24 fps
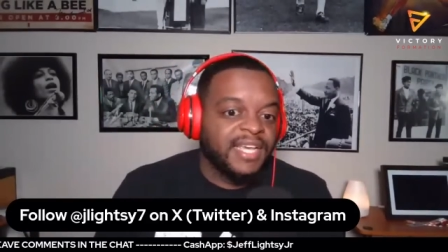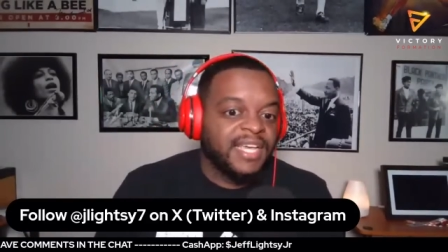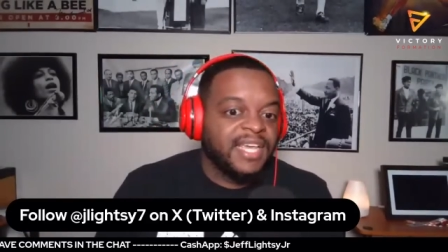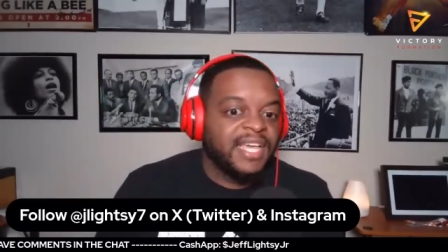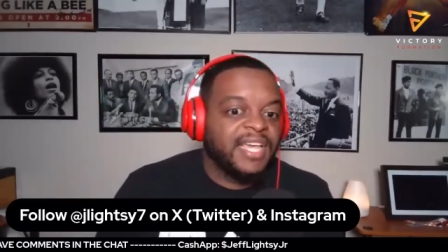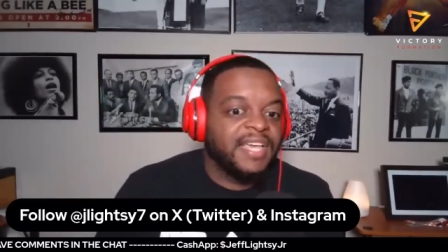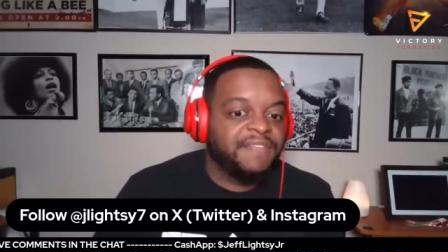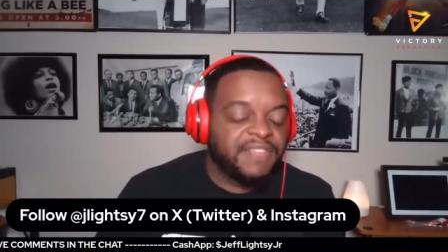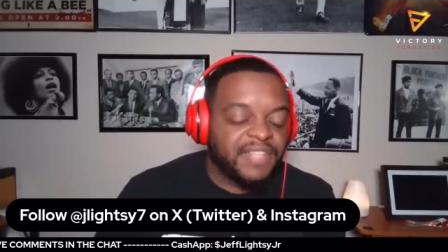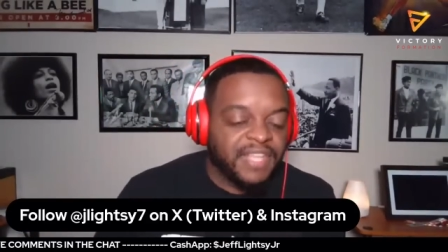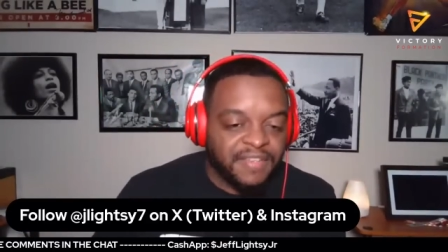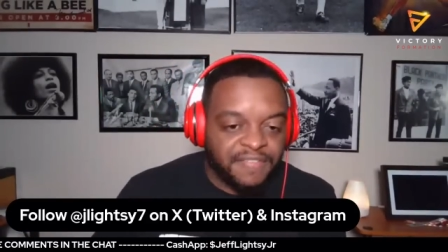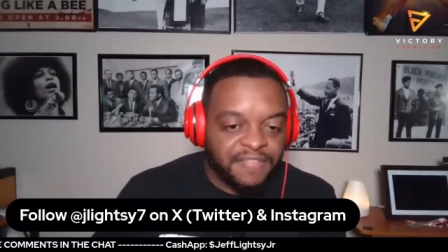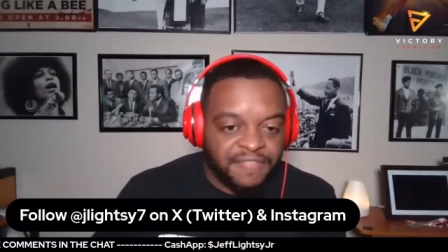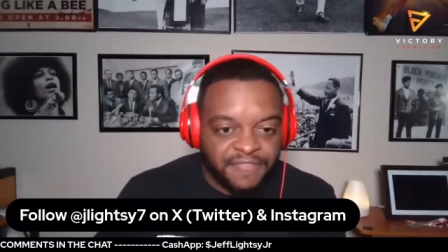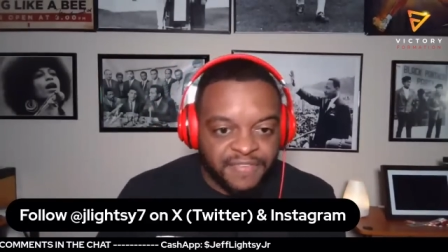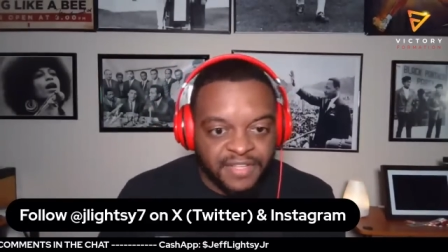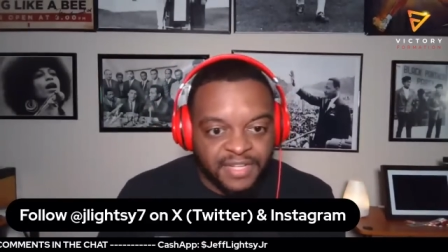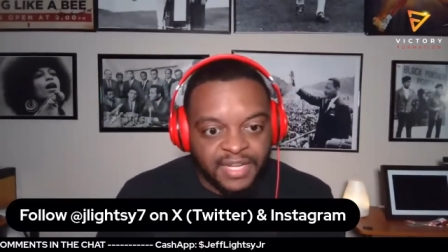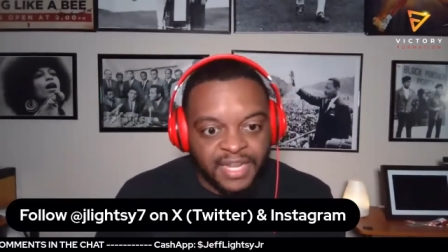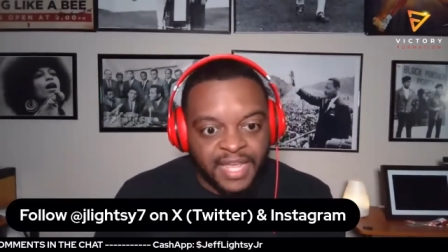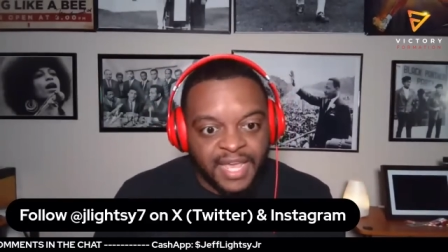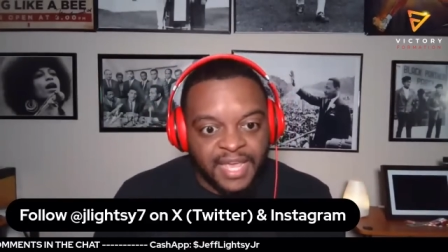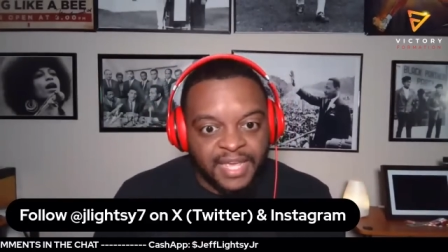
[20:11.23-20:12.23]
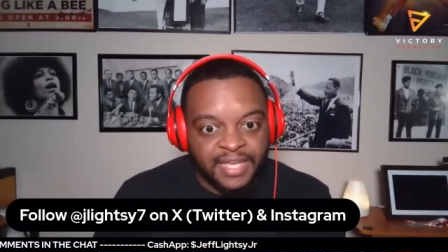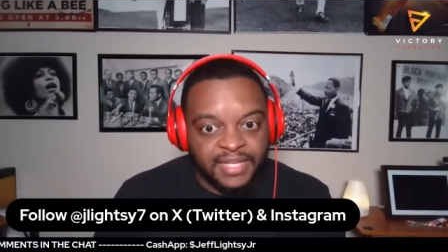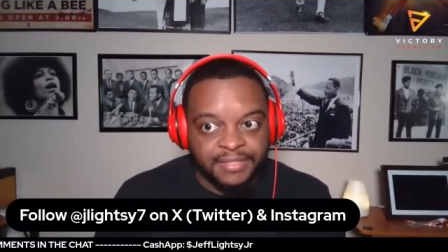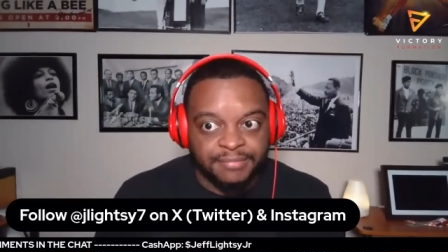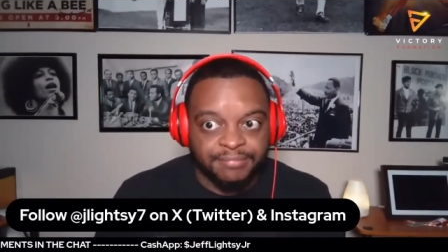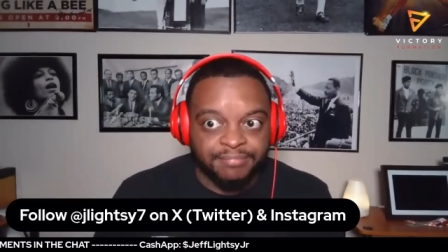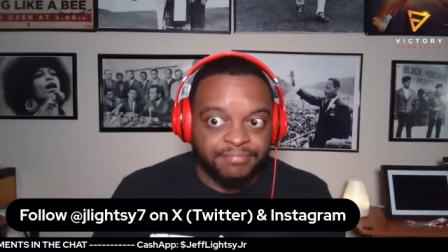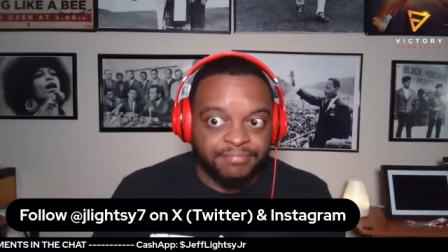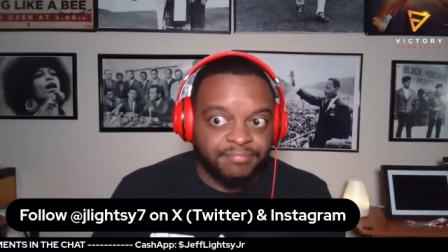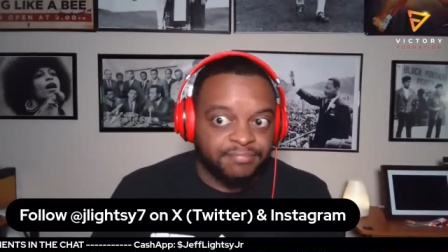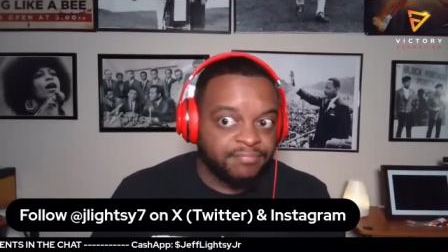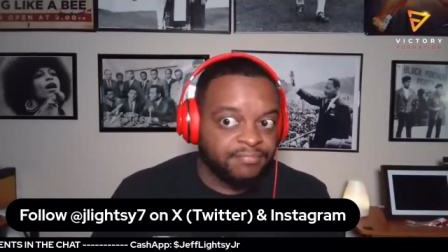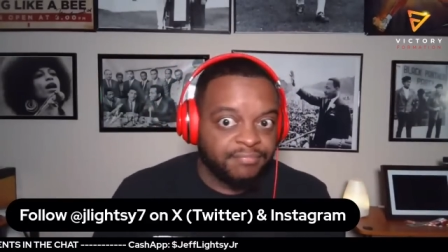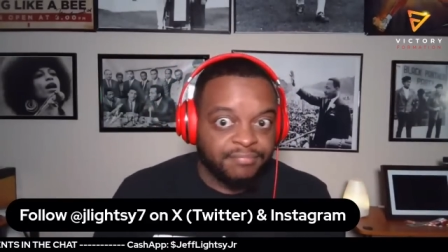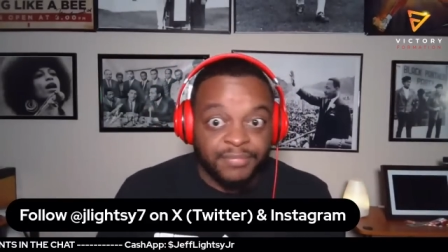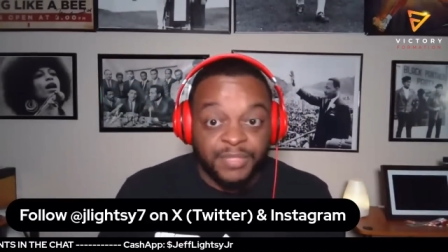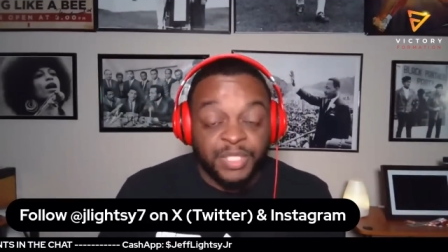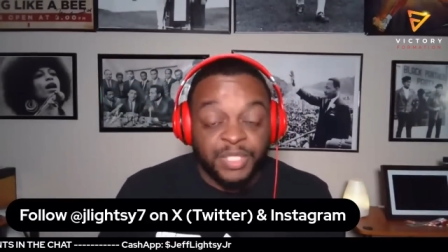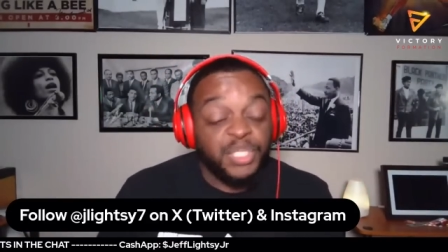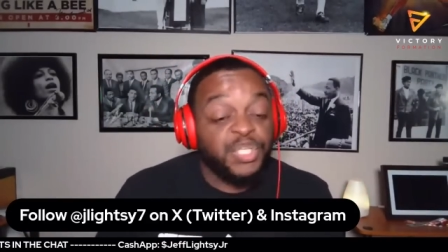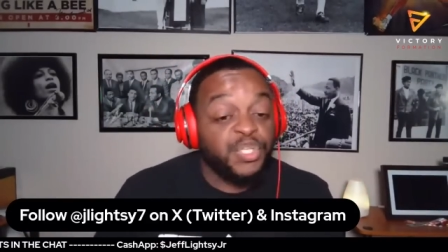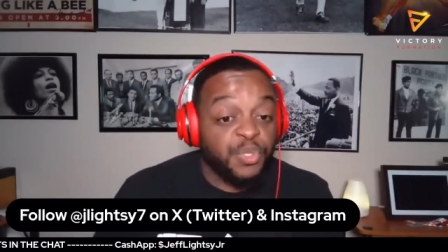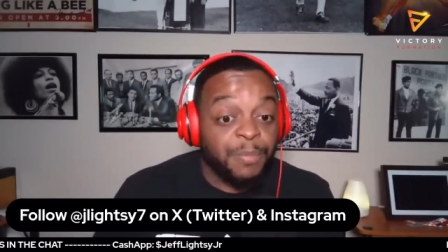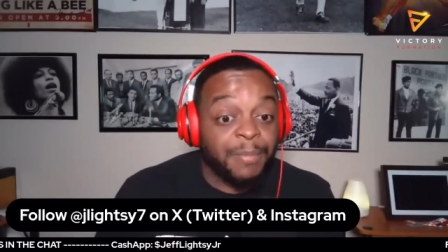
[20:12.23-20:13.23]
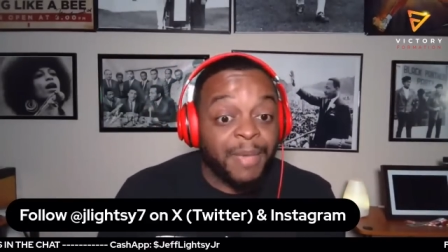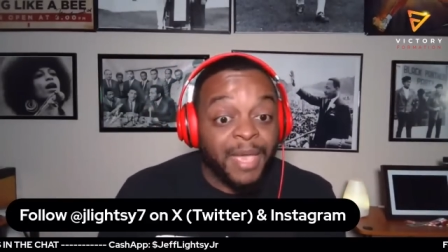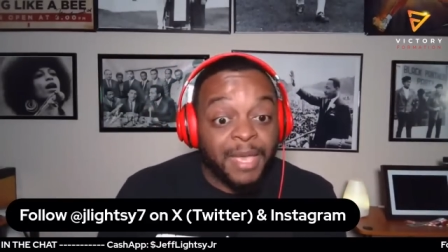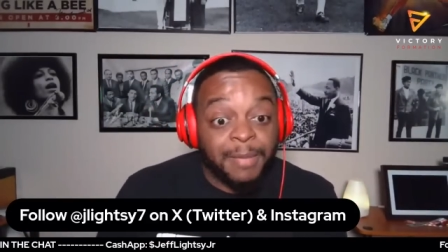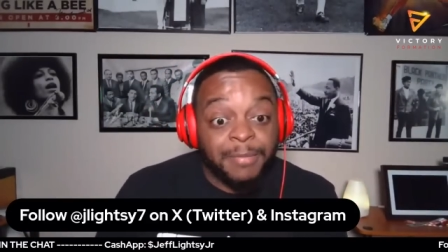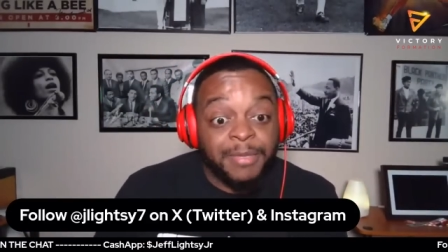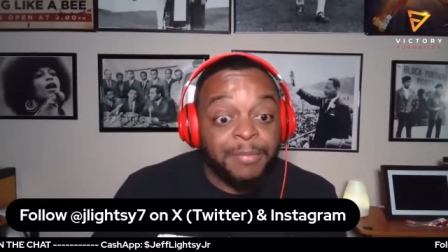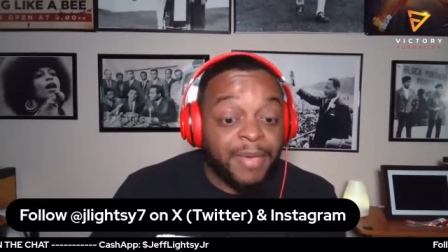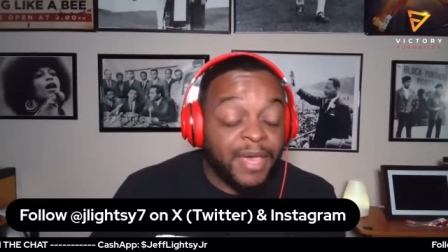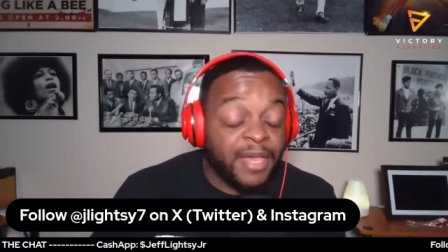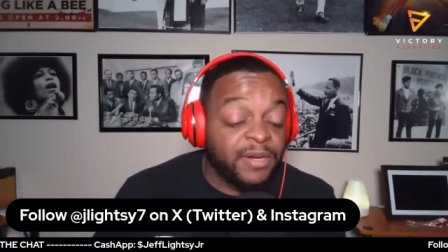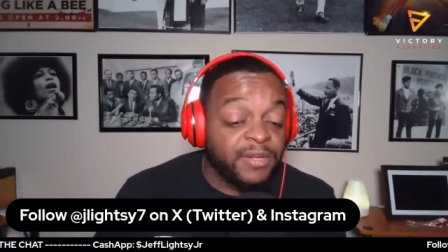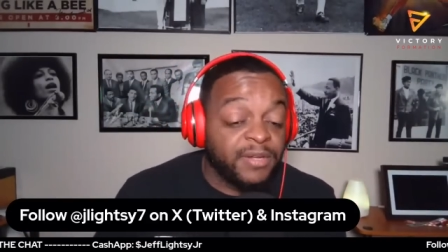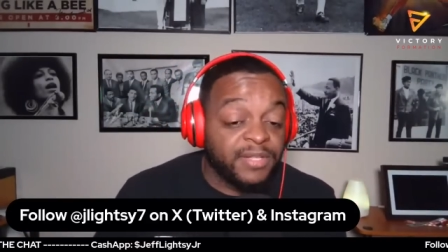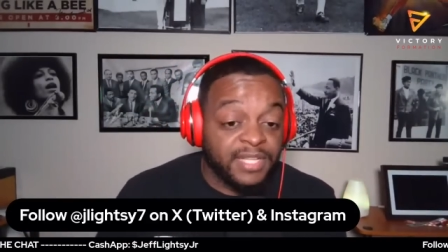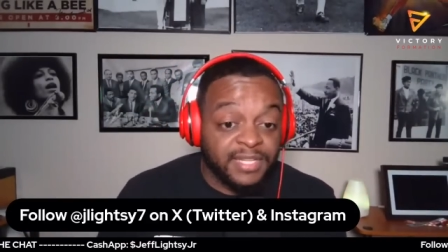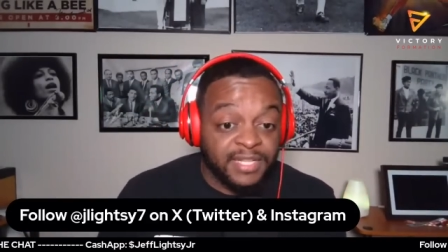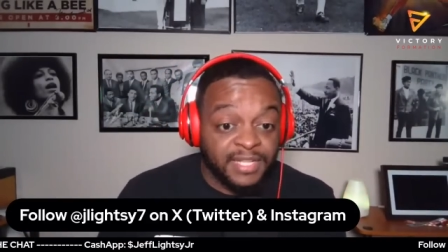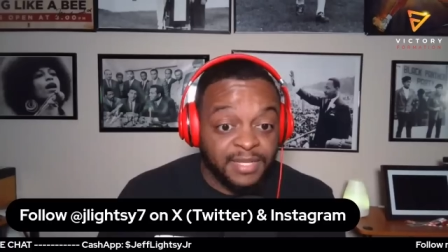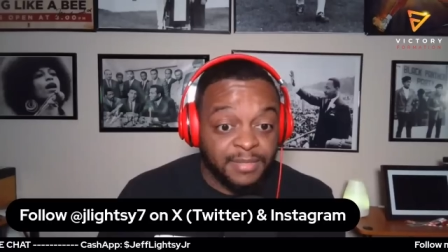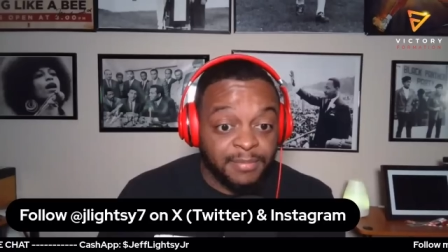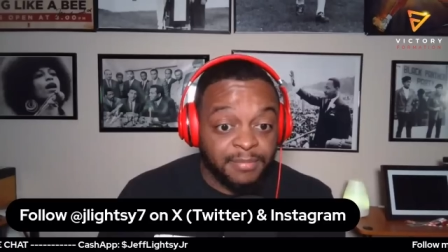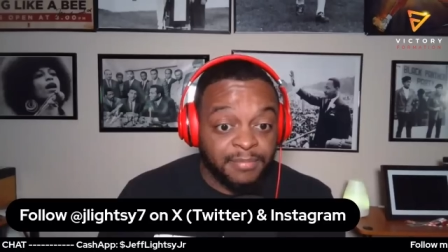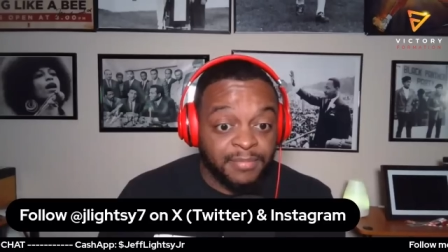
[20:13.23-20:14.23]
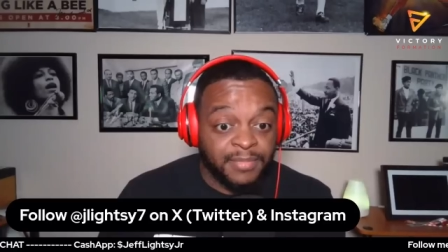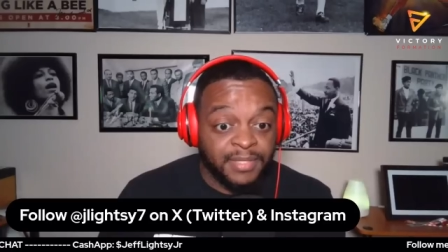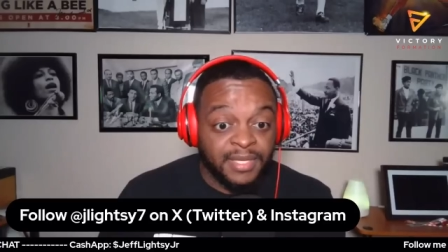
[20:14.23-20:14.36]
if they feel like you may be better than them.